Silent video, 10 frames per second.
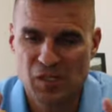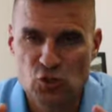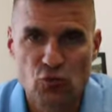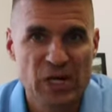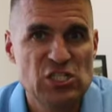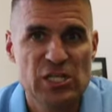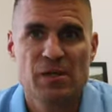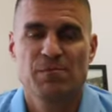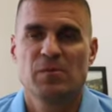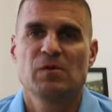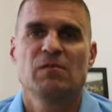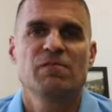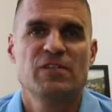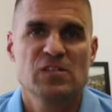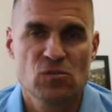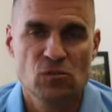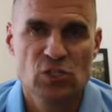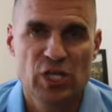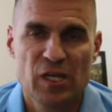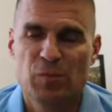great shape, physical
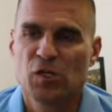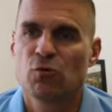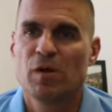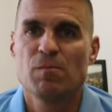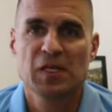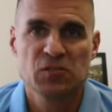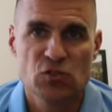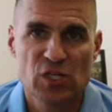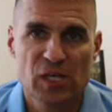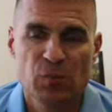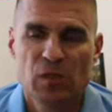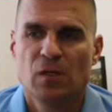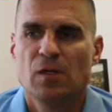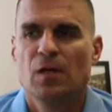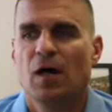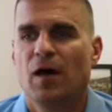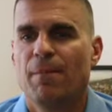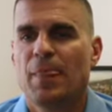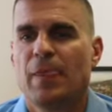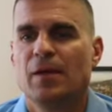shape, and great mental shape,
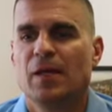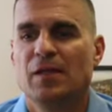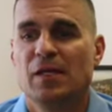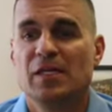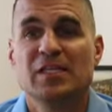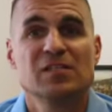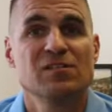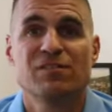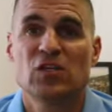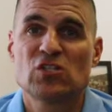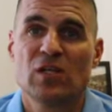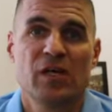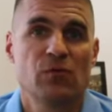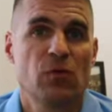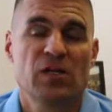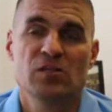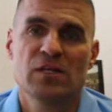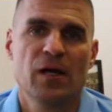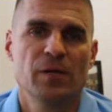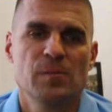and then getting to the finish line in record
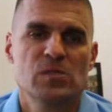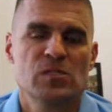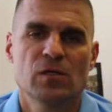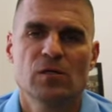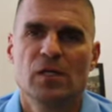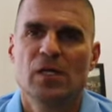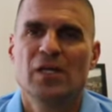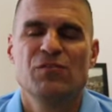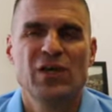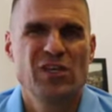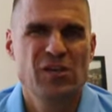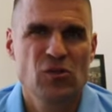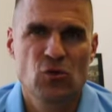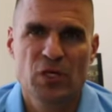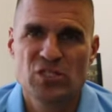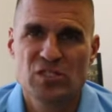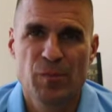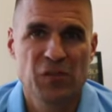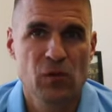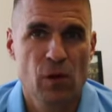time. So if you have any other questions
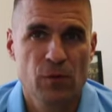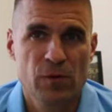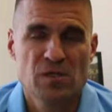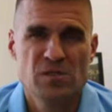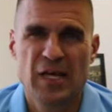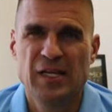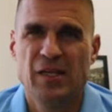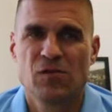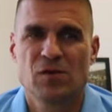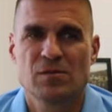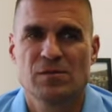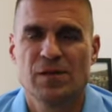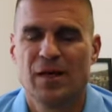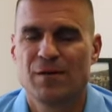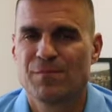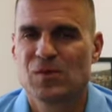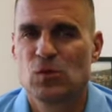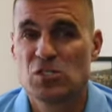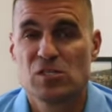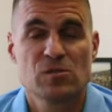about the long runs, any other
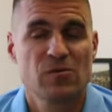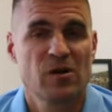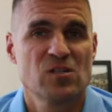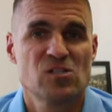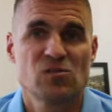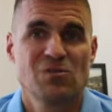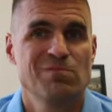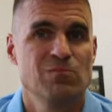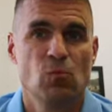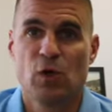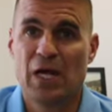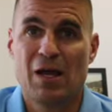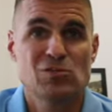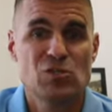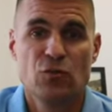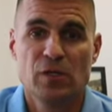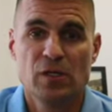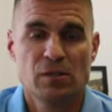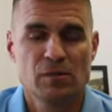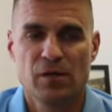questions in regards to what I was
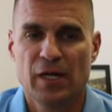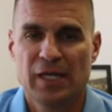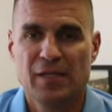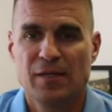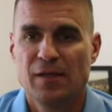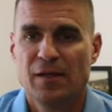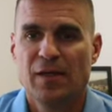doing, or any